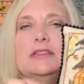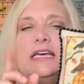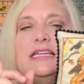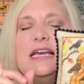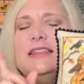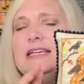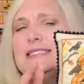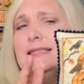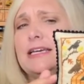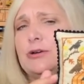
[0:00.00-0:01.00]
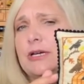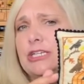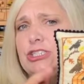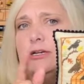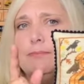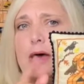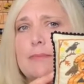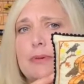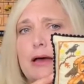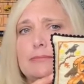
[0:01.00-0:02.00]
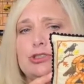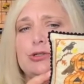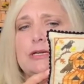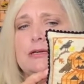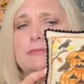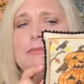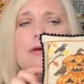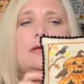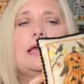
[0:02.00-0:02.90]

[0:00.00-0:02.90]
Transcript: the, I think it's licorice, pom-pom trim,